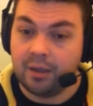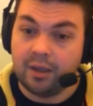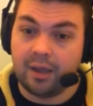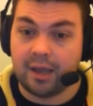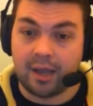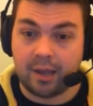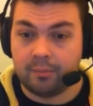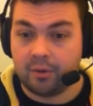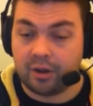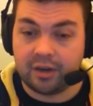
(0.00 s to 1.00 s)

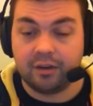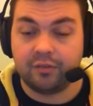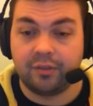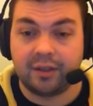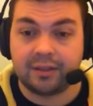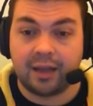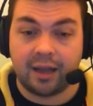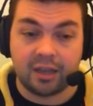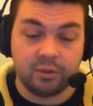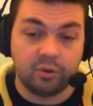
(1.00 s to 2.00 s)
or anything like that,
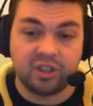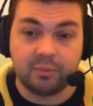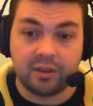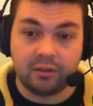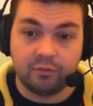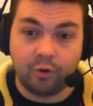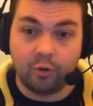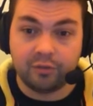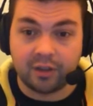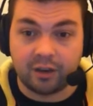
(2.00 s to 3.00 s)
and you want to be
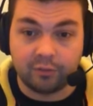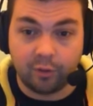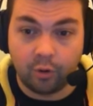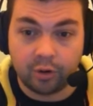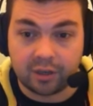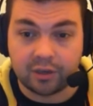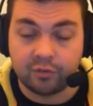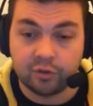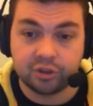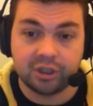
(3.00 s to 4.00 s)
involved in a vlog in the
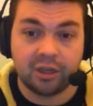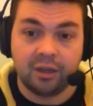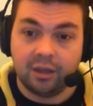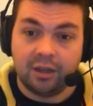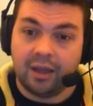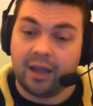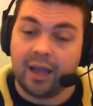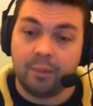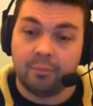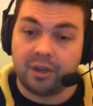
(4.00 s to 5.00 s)
future,
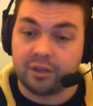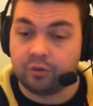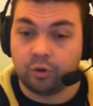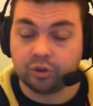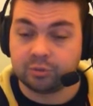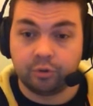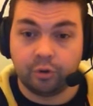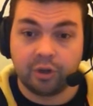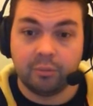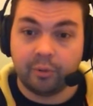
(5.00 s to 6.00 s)
and you've got some
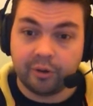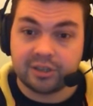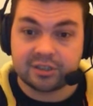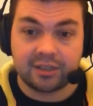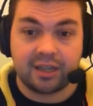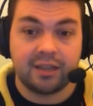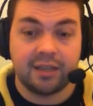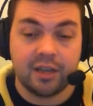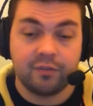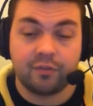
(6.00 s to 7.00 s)
talking points, then
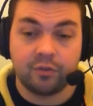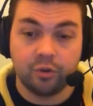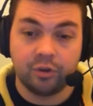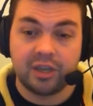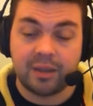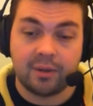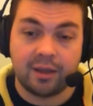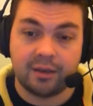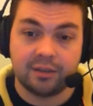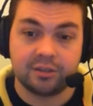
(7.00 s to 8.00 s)
leave your name
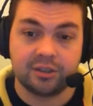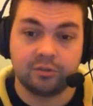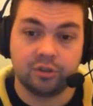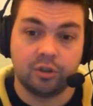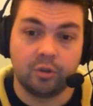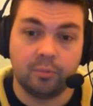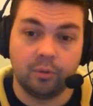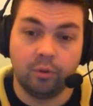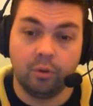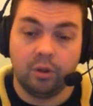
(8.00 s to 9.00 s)
in the description down below.